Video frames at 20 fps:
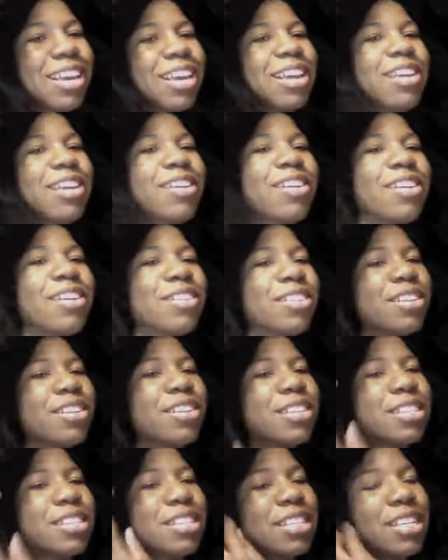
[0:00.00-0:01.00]
You
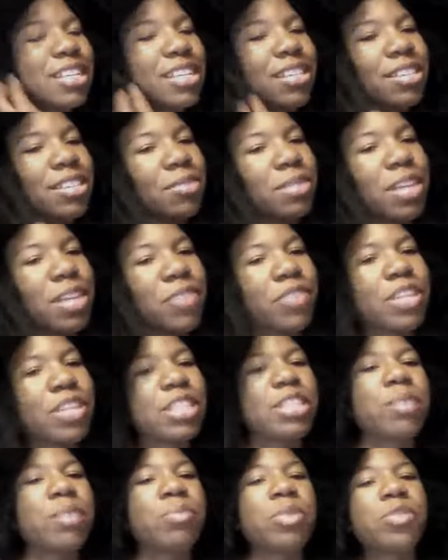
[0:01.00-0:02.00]
could see some
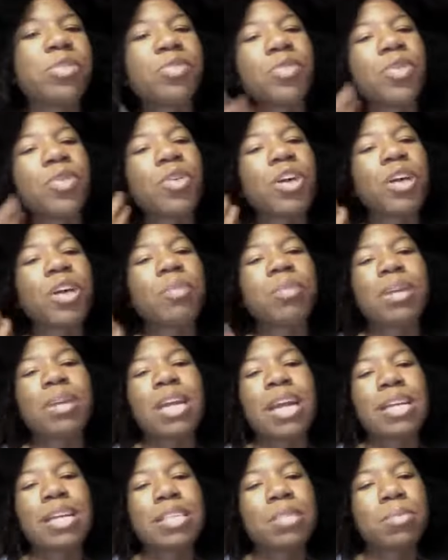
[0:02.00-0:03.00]
definition before, but
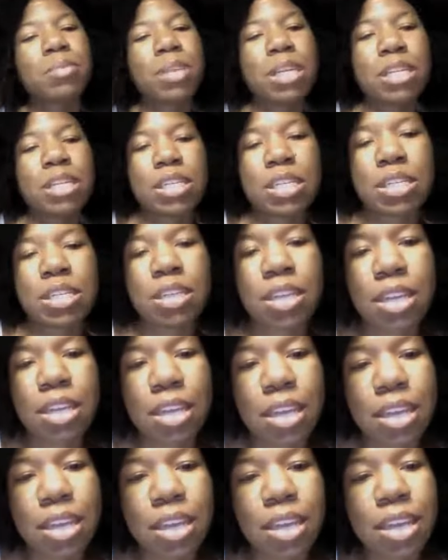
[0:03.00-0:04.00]
not as much
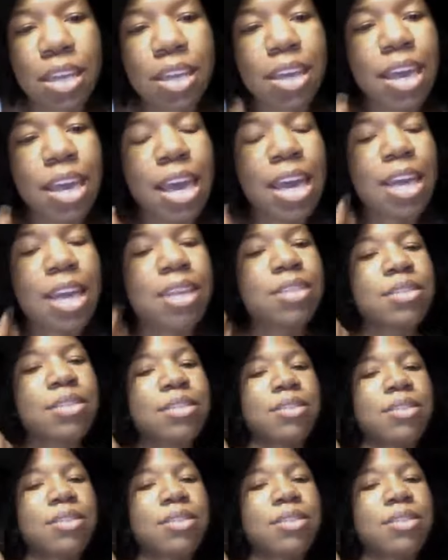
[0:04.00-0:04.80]
as